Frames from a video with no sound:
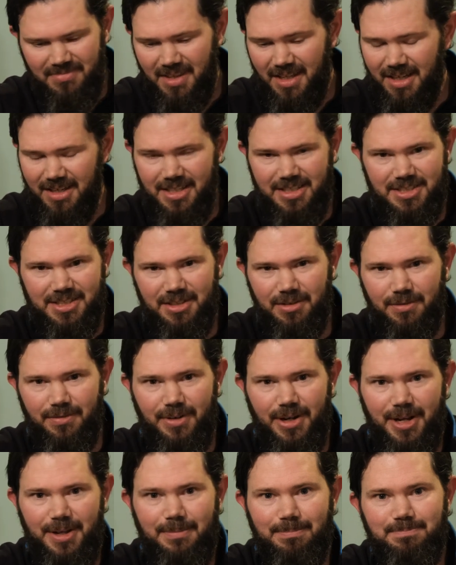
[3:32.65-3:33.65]
That's still
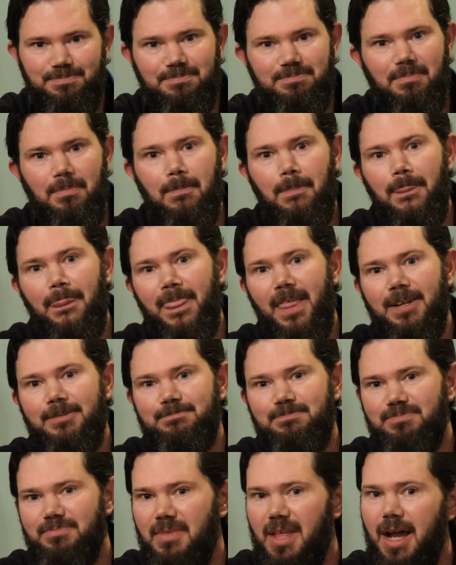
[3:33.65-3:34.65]
funny.
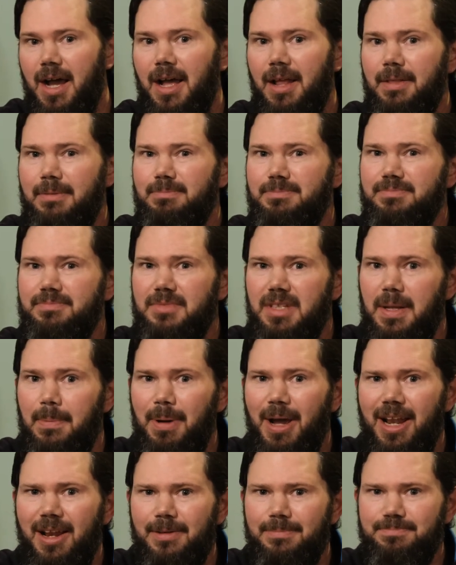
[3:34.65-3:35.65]
The
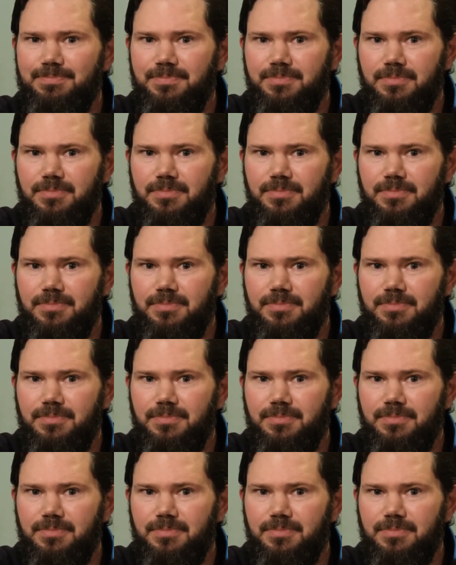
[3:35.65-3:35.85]
palate,